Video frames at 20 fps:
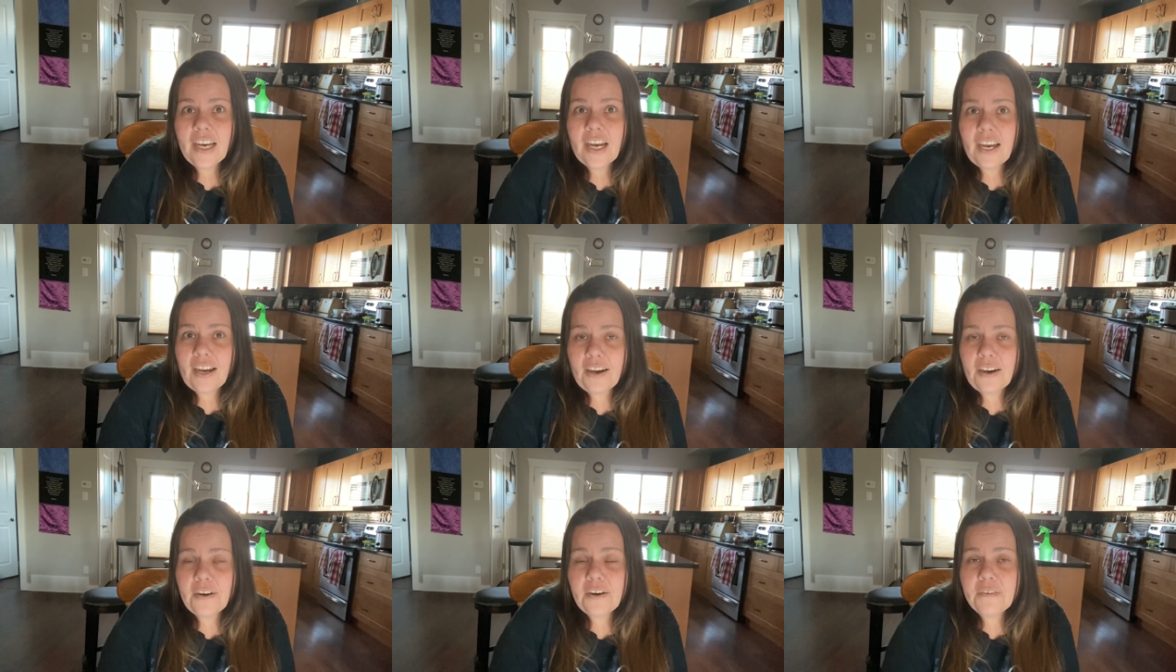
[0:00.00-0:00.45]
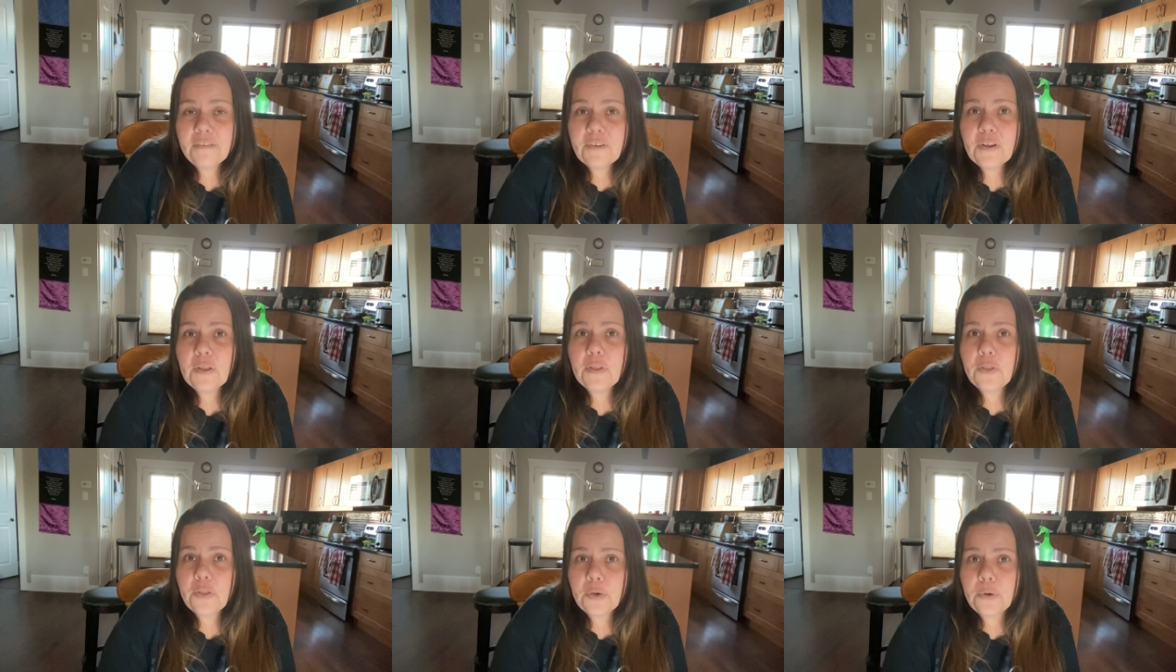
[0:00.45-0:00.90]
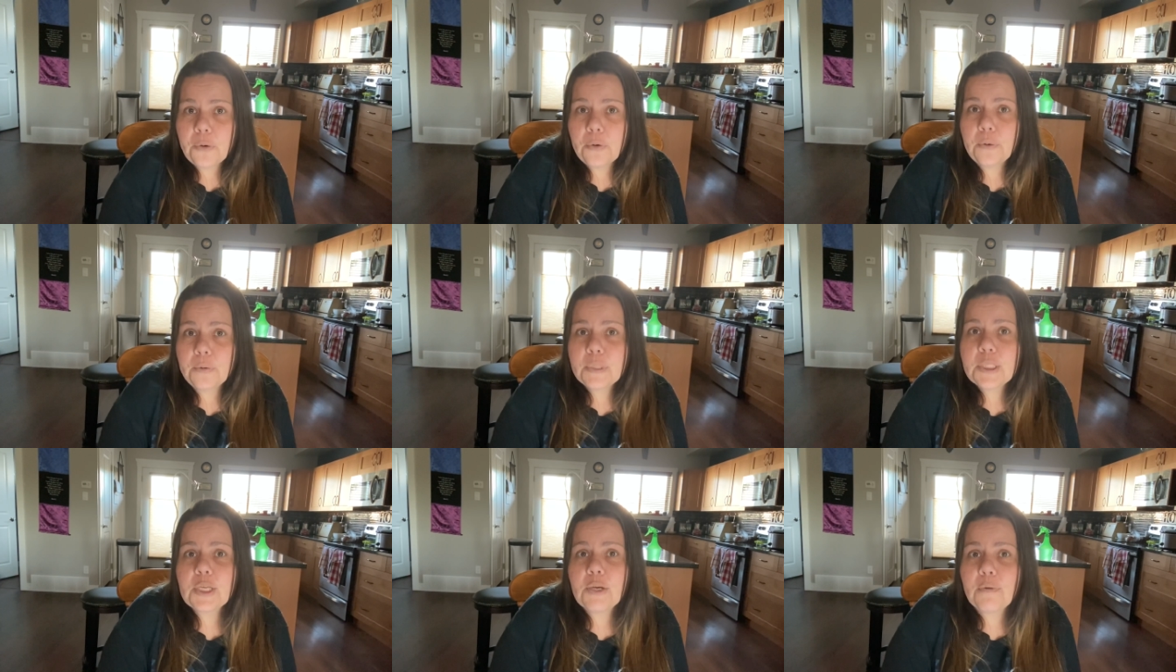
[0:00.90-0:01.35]
of
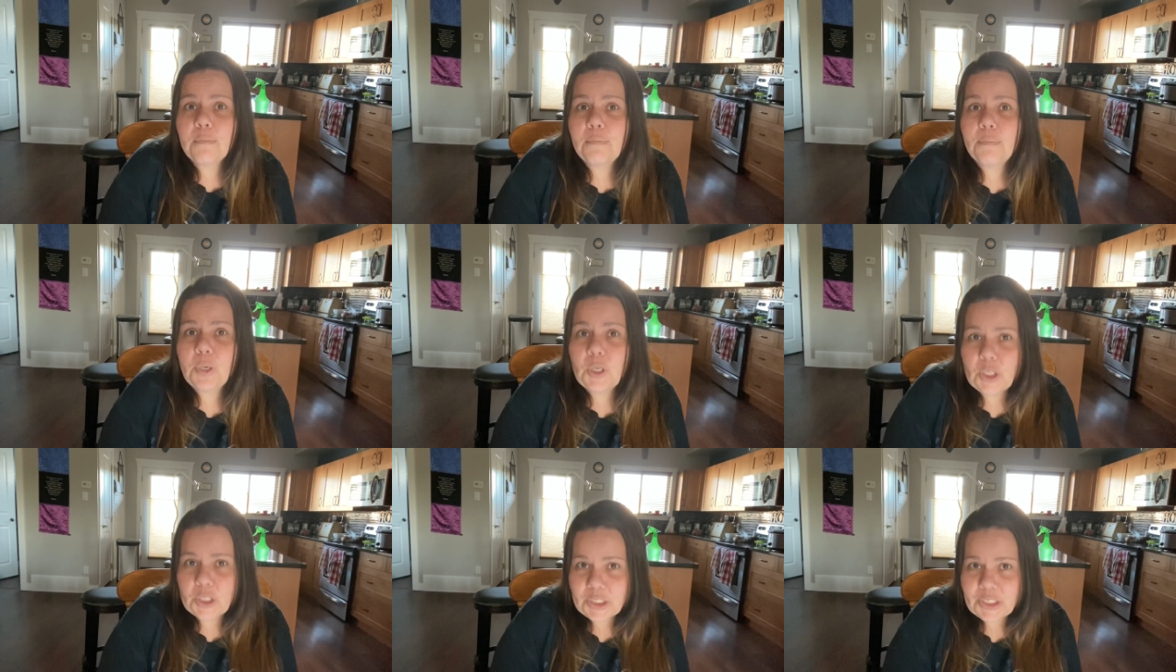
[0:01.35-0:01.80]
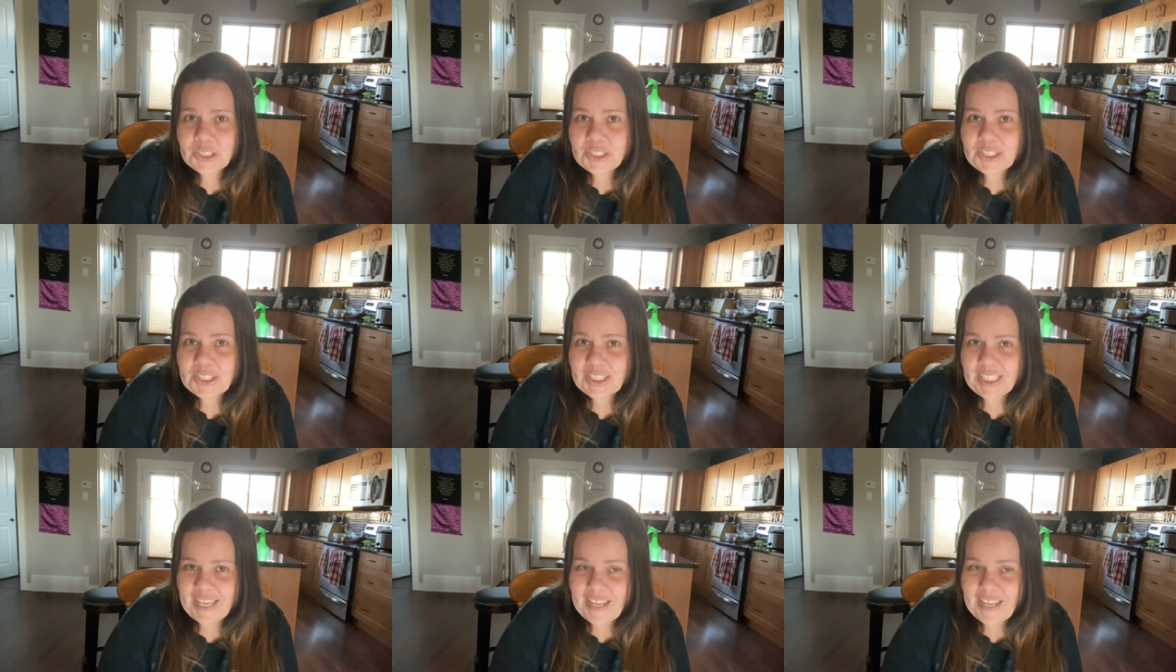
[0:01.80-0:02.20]
those books.